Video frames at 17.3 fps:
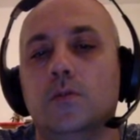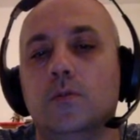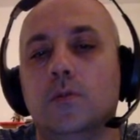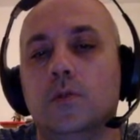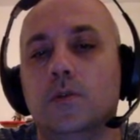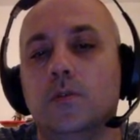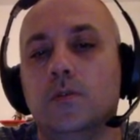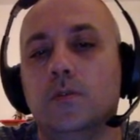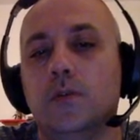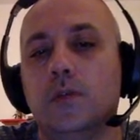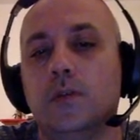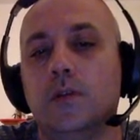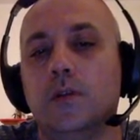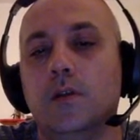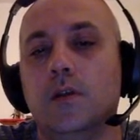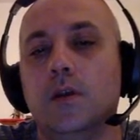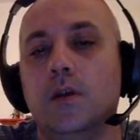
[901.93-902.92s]
are
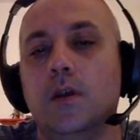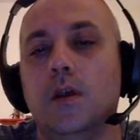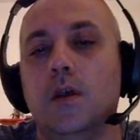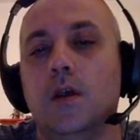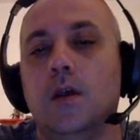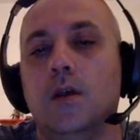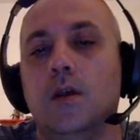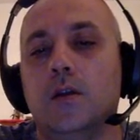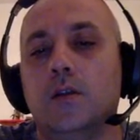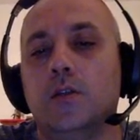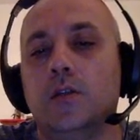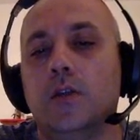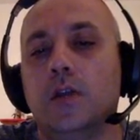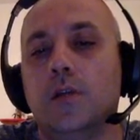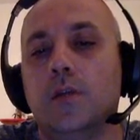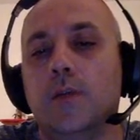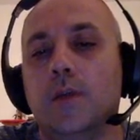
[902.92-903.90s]
threatening a
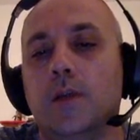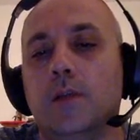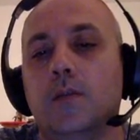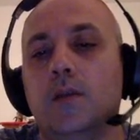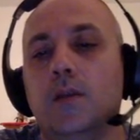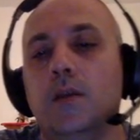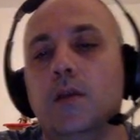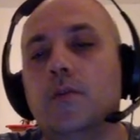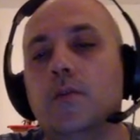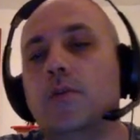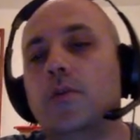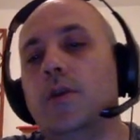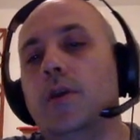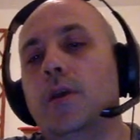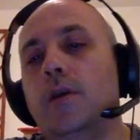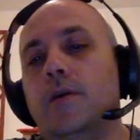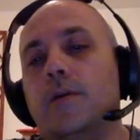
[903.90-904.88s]
checkmate here or
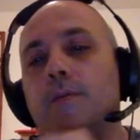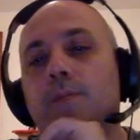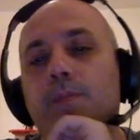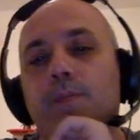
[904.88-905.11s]
here.